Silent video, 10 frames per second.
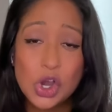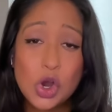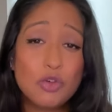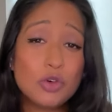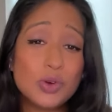
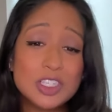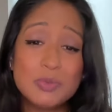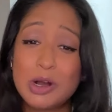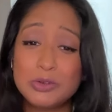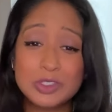over what's
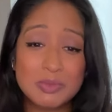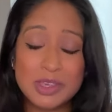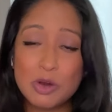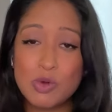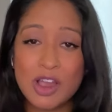supposed to be
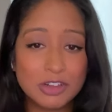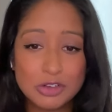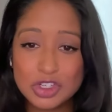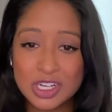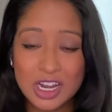a
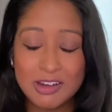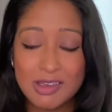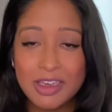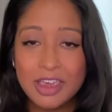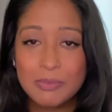revolutionary,